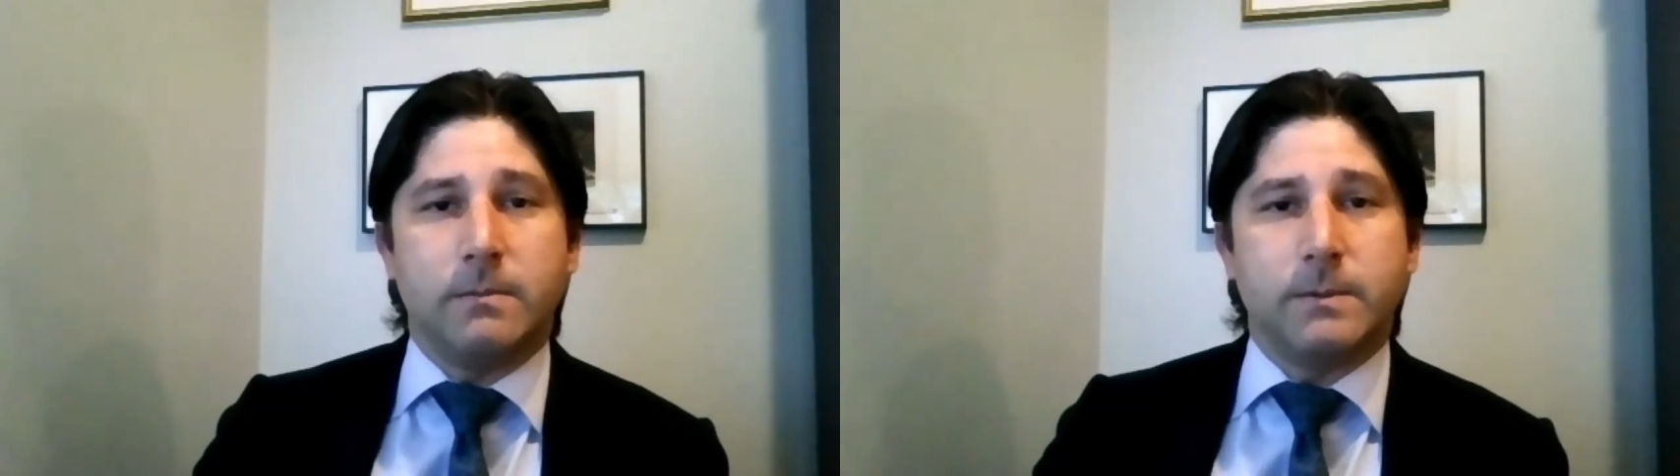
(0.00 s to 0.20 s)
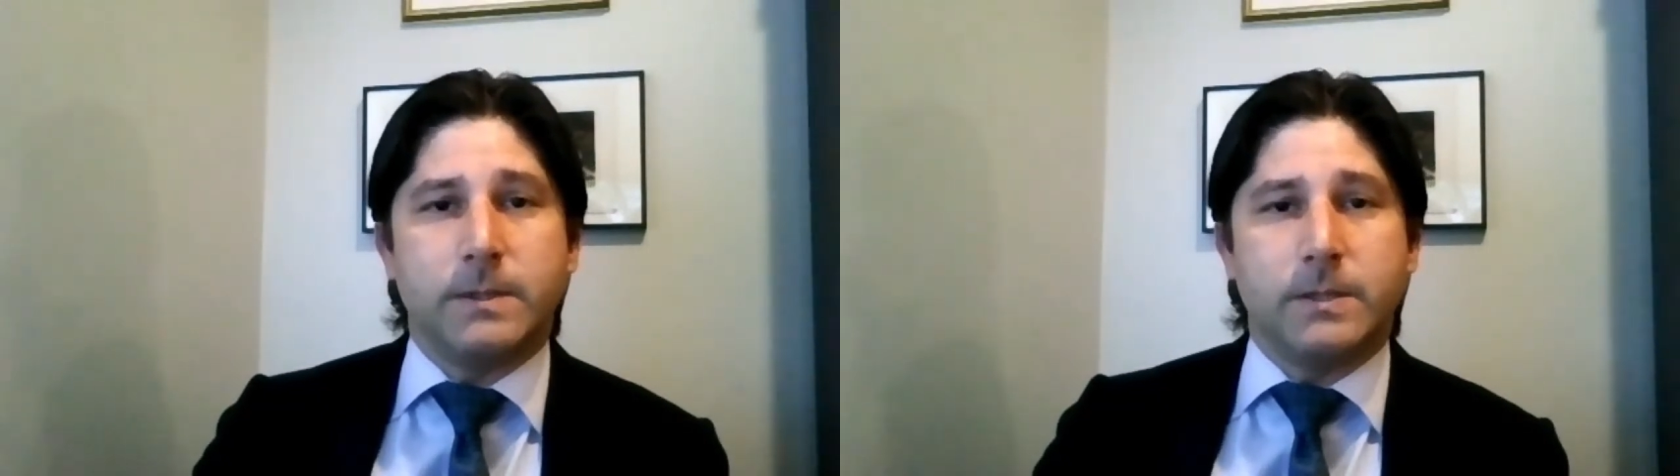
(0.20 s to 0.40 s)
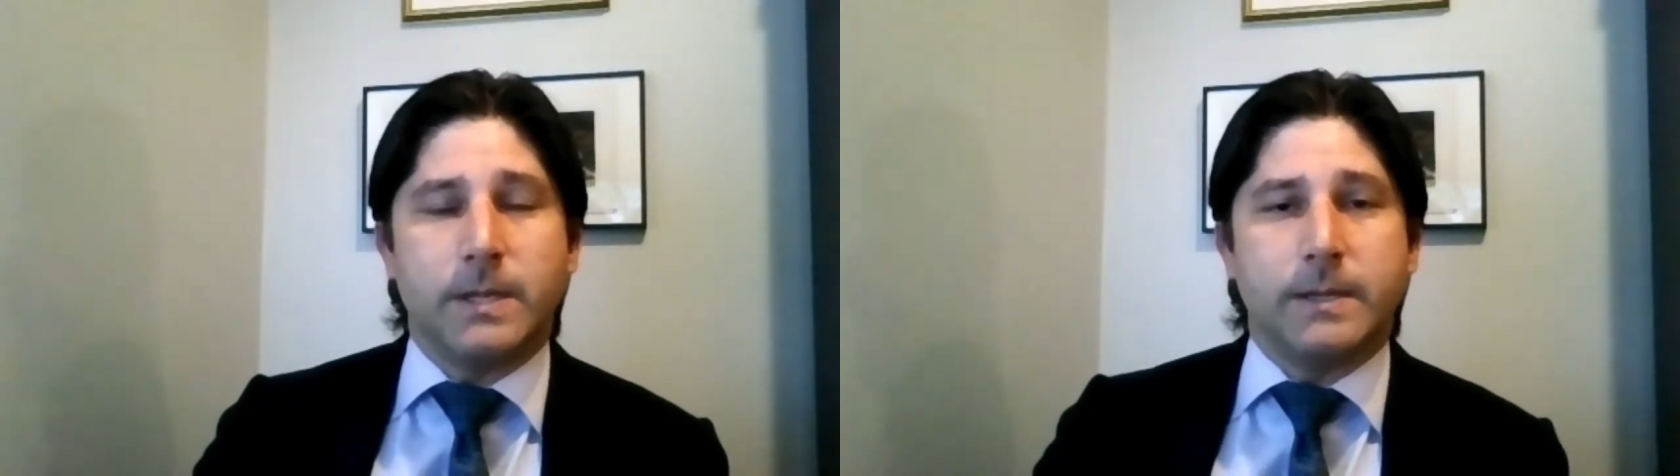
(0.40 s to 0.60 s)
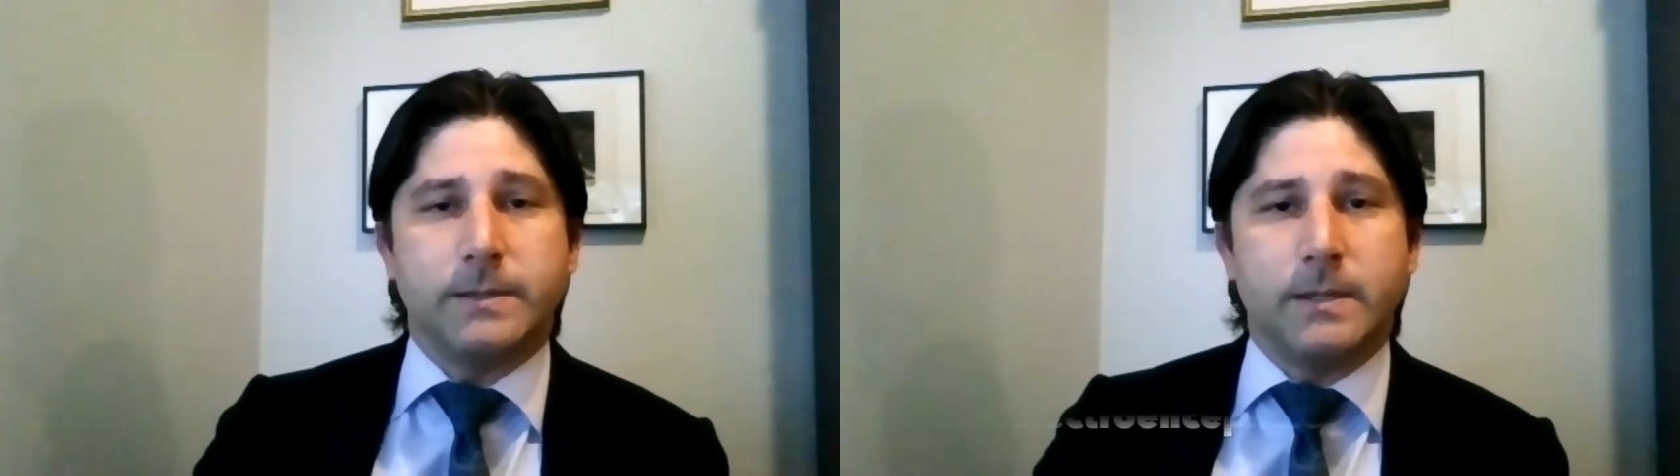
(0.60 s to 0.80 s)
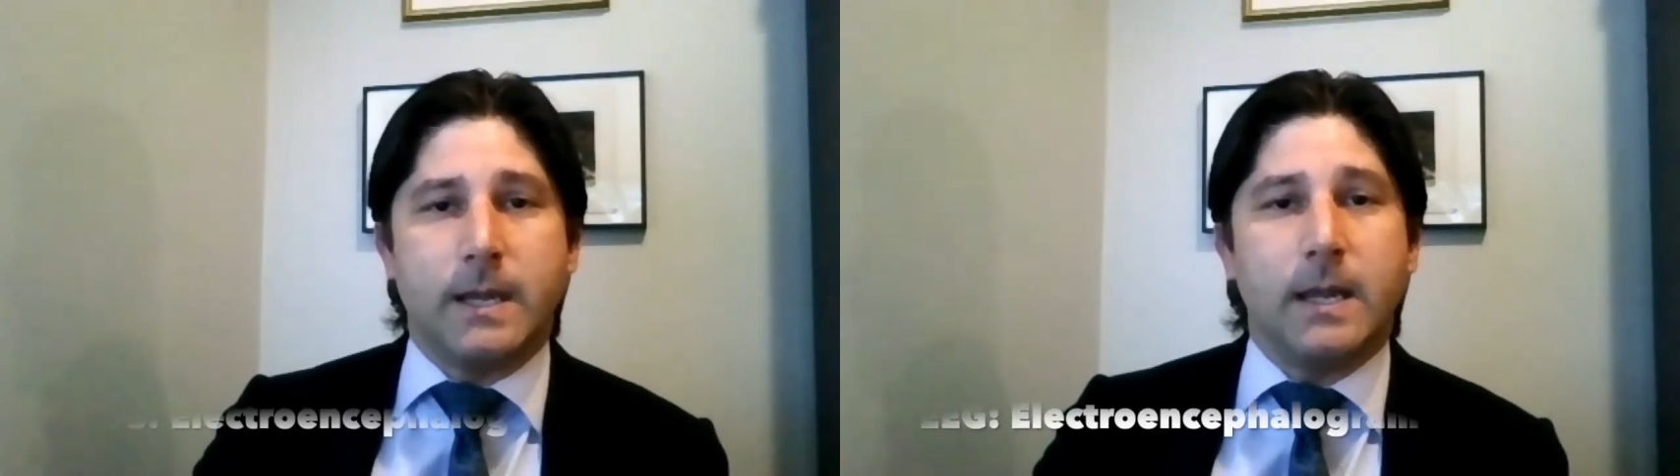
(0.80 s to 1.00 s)
such as
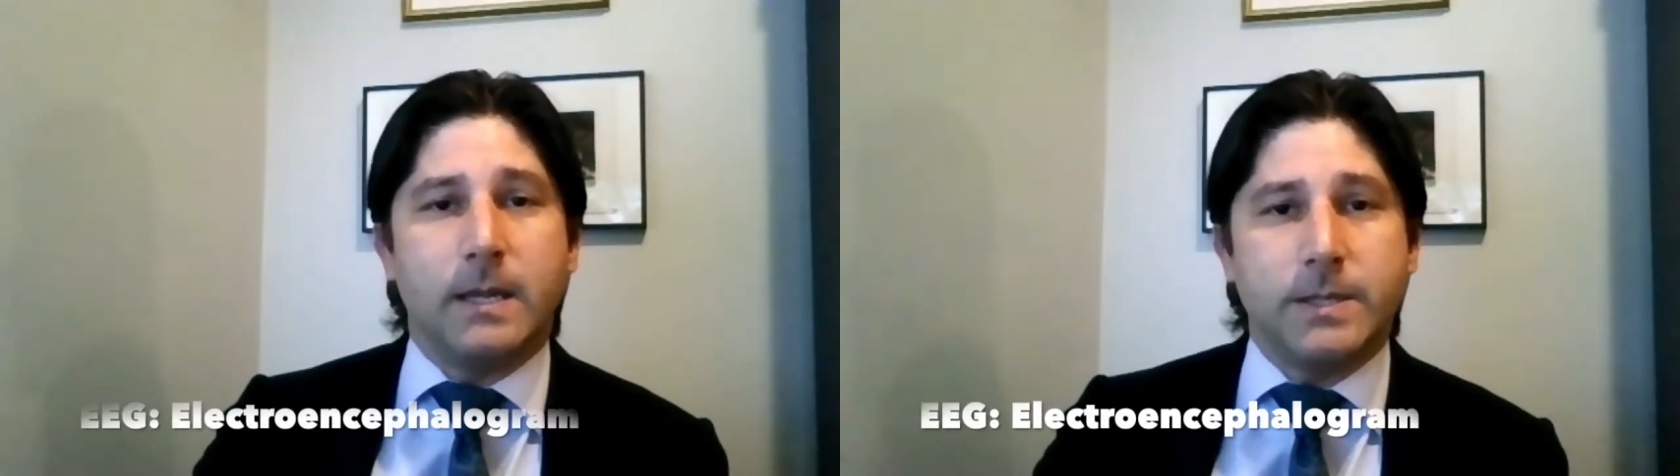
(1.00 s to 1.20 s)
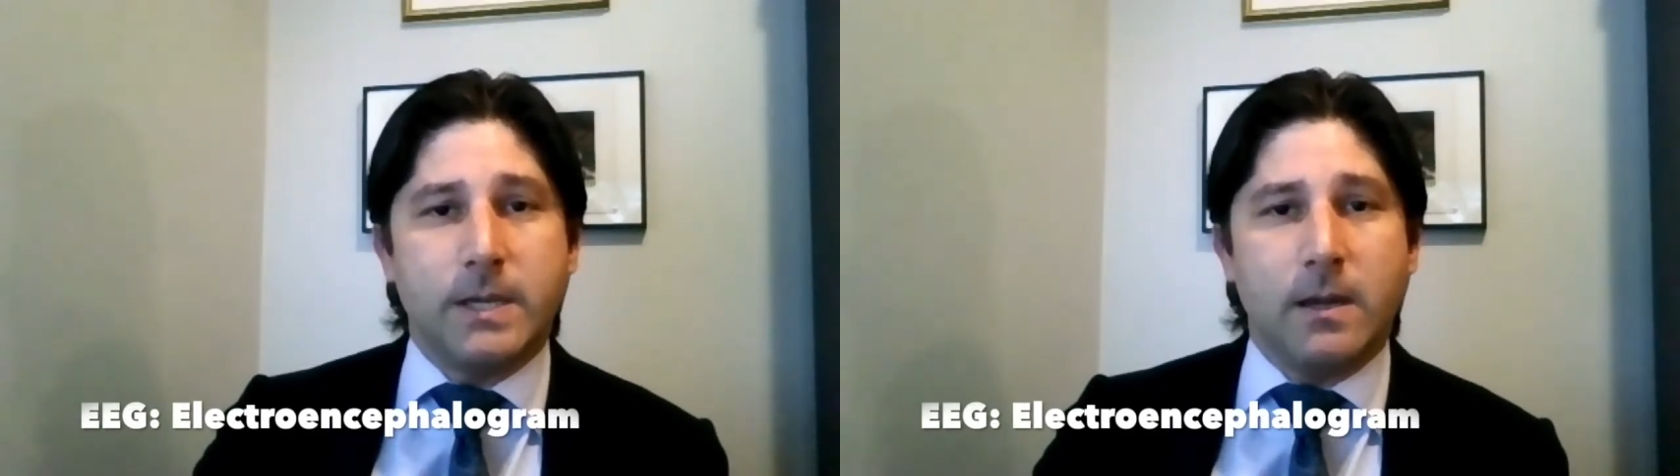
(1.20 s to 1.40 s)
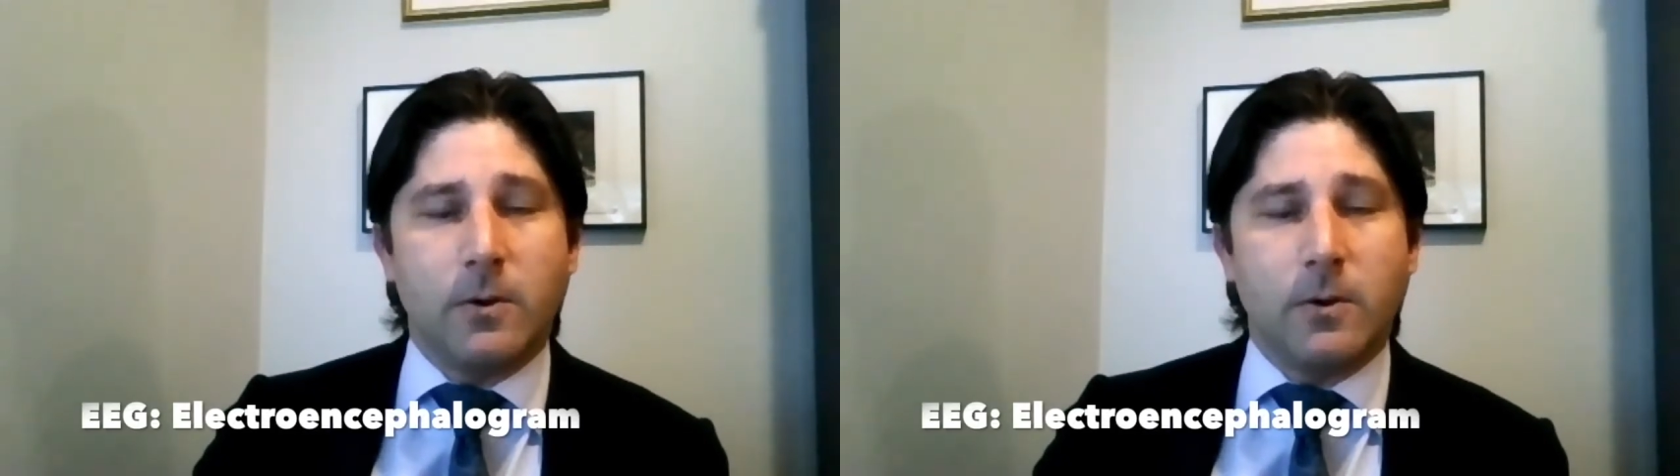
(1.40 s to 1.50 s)
an EEG